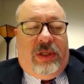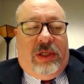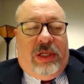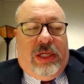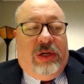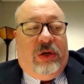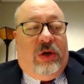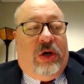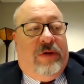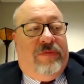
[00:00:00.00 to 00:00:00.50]
And
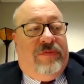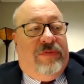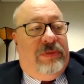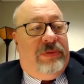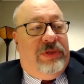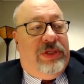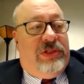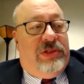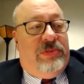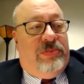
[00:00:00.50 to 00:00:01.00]
often
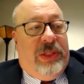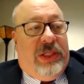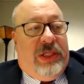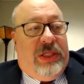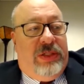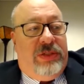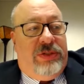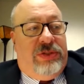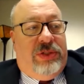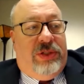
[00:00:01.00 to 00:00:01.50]
it's
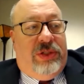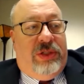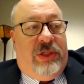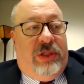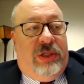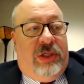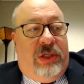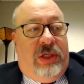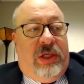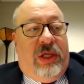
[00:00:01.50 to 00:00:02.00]
because
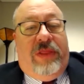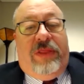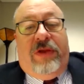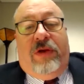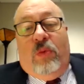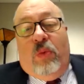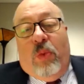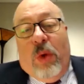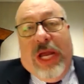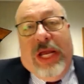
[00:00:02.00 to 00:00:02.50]
they're
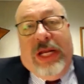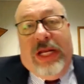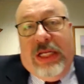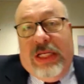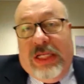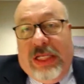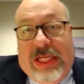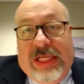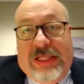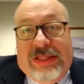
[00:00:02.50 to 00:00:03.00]
waiting to
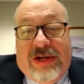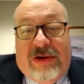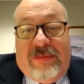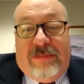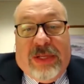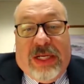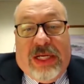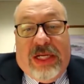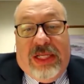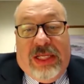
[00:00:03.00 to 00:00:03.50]
get their
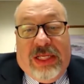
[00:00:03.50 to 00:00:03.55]
money.